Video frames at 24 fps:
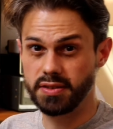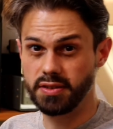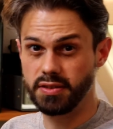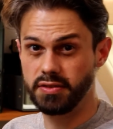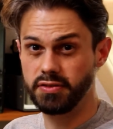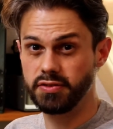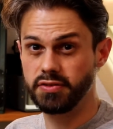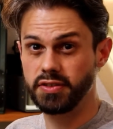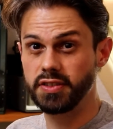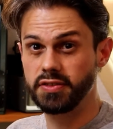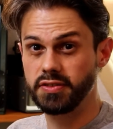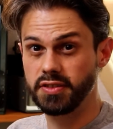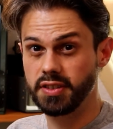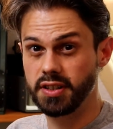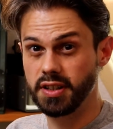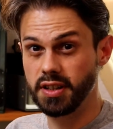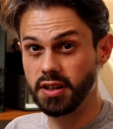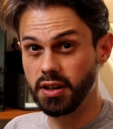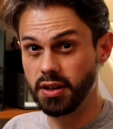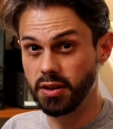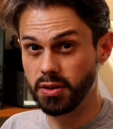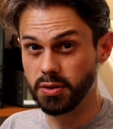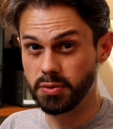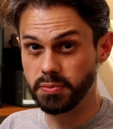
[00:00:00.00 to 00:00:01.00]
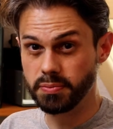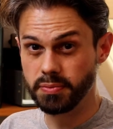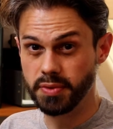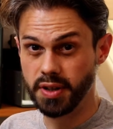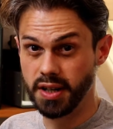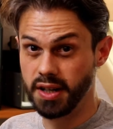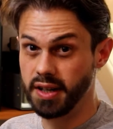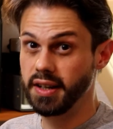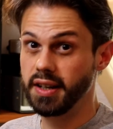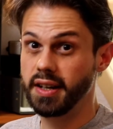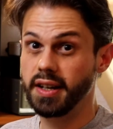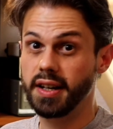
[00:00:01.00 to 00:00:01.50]
of 50 ohm
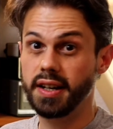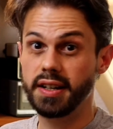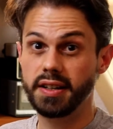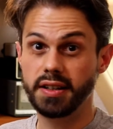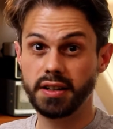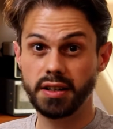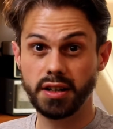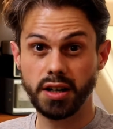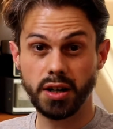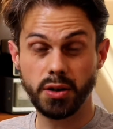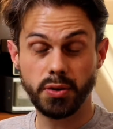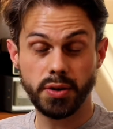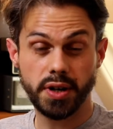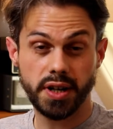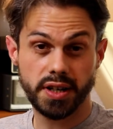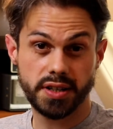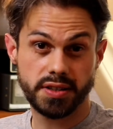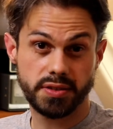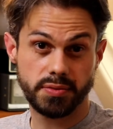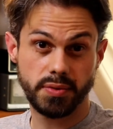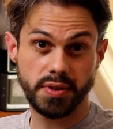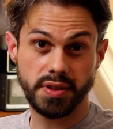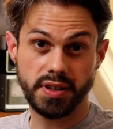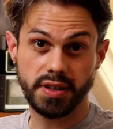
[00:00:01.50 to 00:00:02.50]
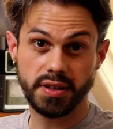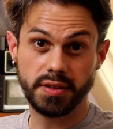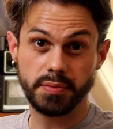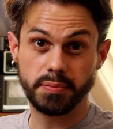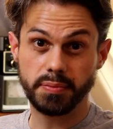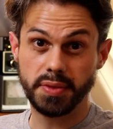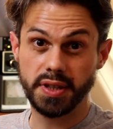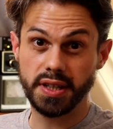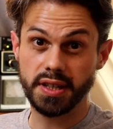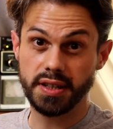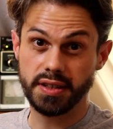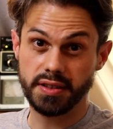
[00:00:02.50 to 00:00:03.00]
and a coax with an
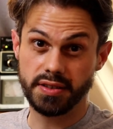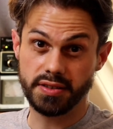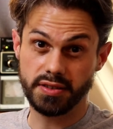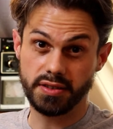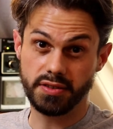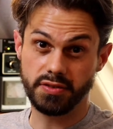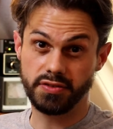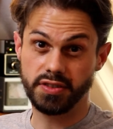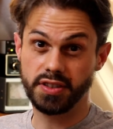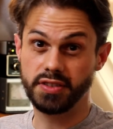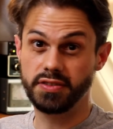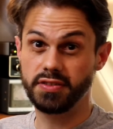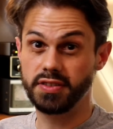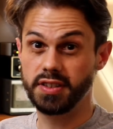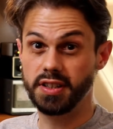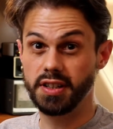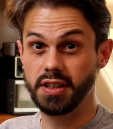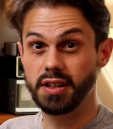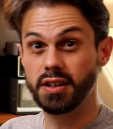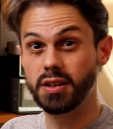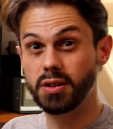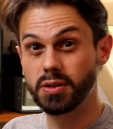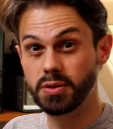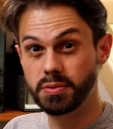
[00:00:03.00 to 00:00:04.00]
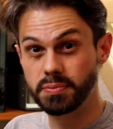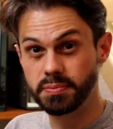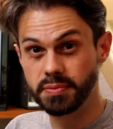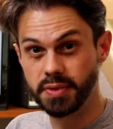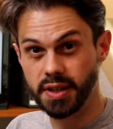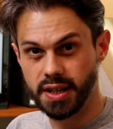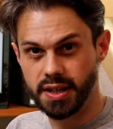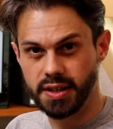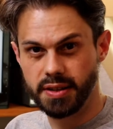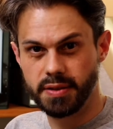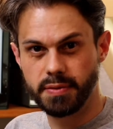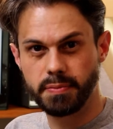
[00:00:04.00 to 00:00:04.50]
impedance of 50 ohm,
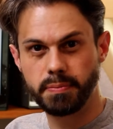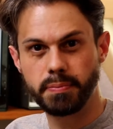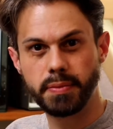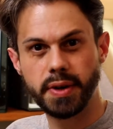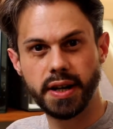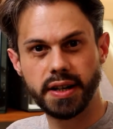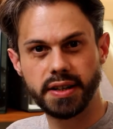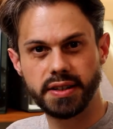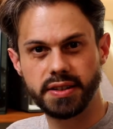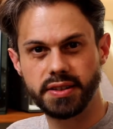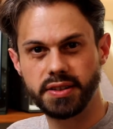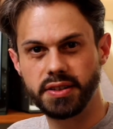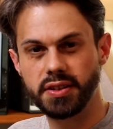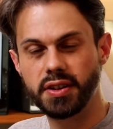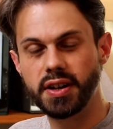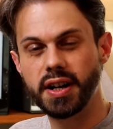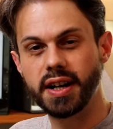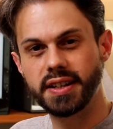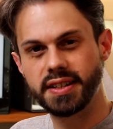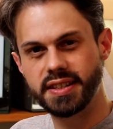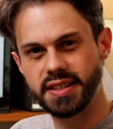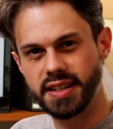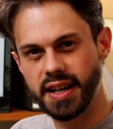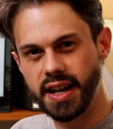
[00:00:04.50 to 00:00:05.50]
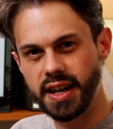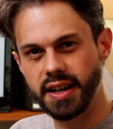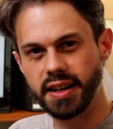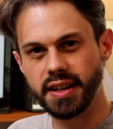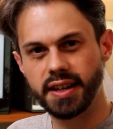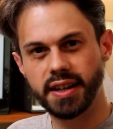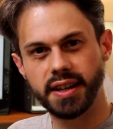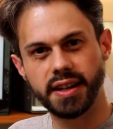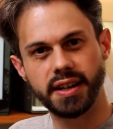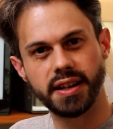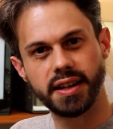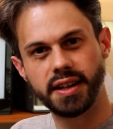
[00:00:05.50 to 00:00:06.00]
but your
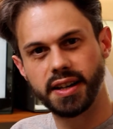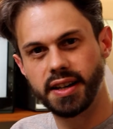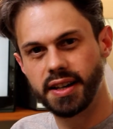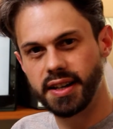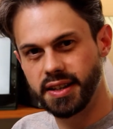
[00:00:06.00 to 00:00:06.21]
antenna